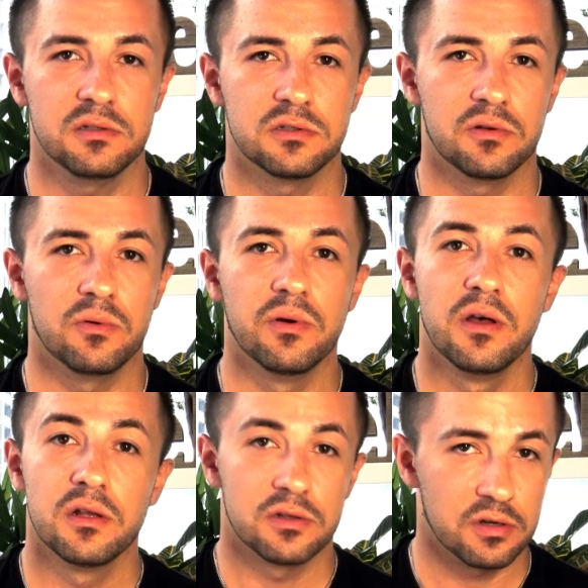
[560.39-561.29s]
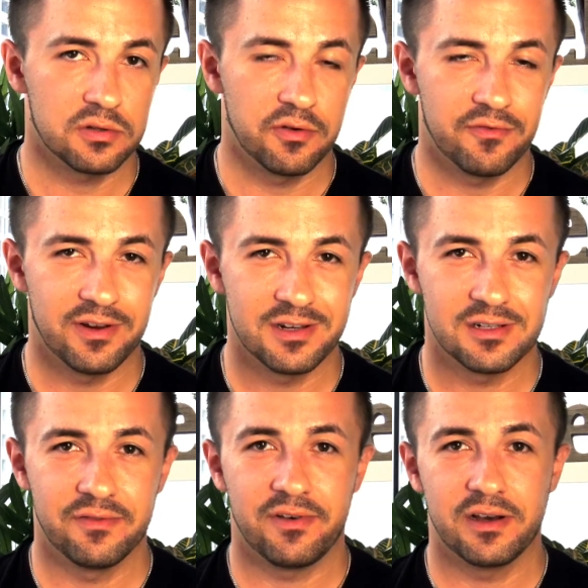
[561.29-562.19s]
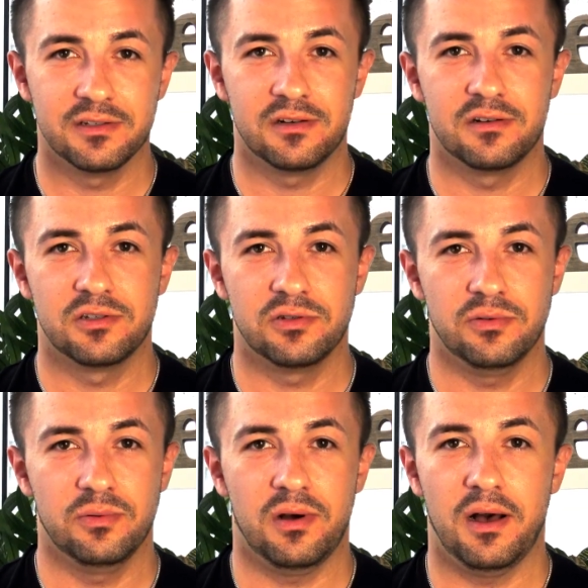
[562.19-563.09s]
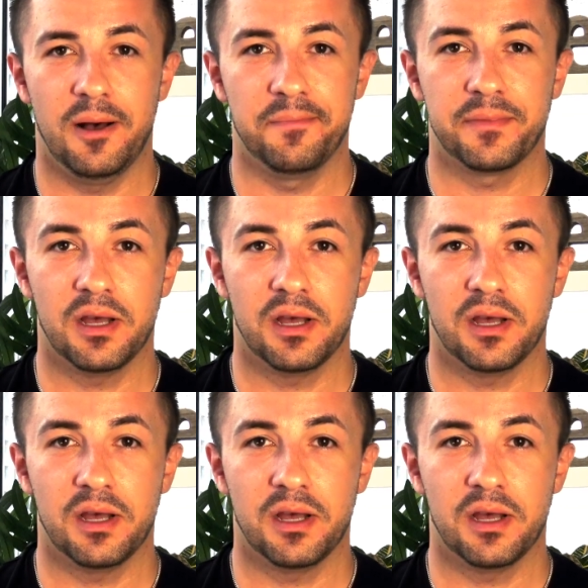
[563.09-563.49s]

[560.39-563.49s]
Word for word: So, talk to your financial advisor to um,